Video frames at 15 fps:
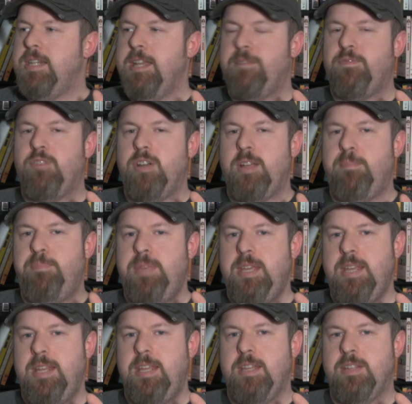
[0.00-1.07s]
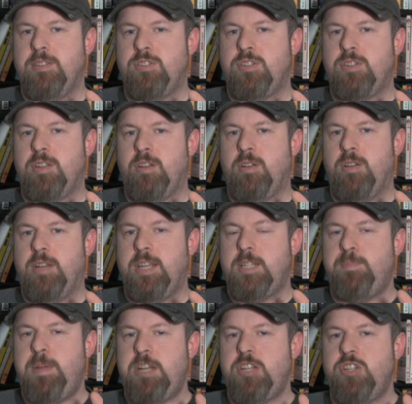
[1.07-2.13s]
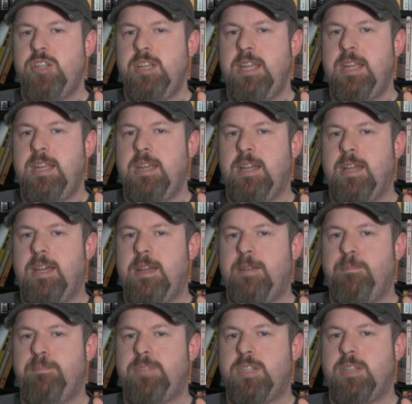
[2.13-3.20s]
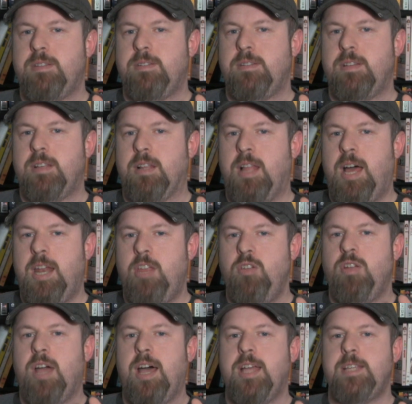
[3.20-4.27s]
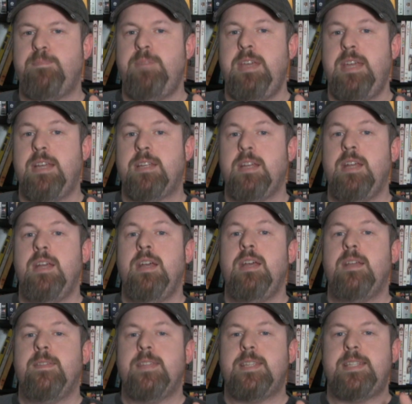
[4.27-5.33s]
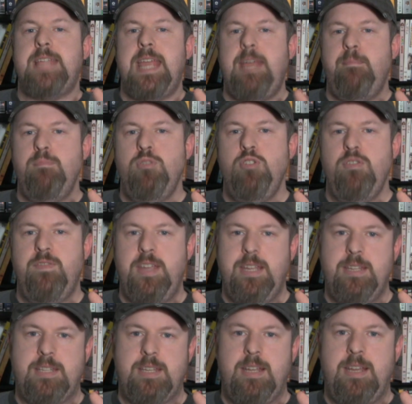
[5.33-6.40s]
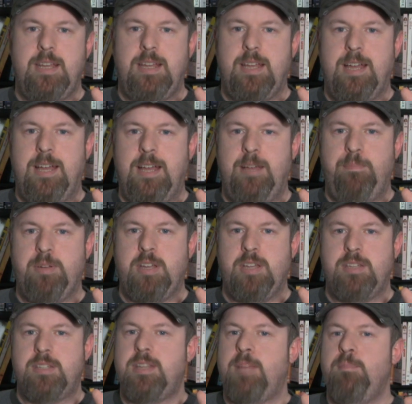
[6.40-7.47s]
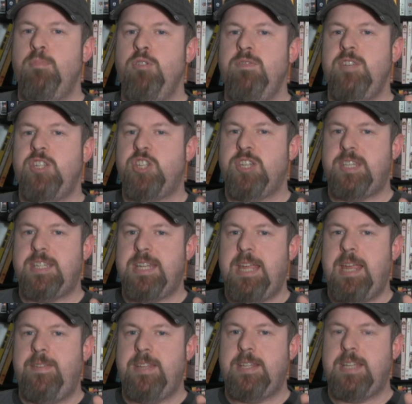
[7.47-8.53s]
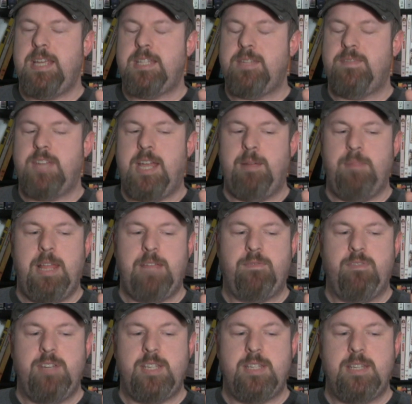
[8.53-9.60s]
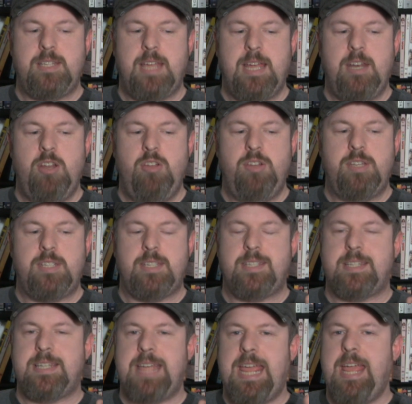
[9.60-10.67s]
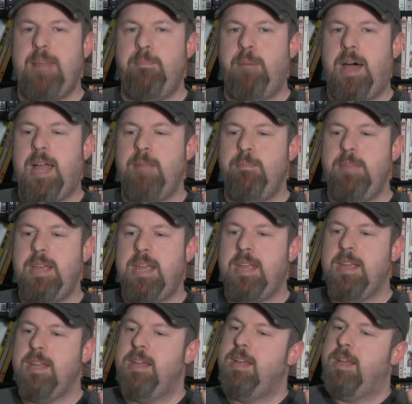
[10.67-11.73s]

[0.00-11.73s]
different opinions on, especially a lot of you guys picked the same movies because some movies just stand the test of time. Like, for instance, I noticed Stand By Me.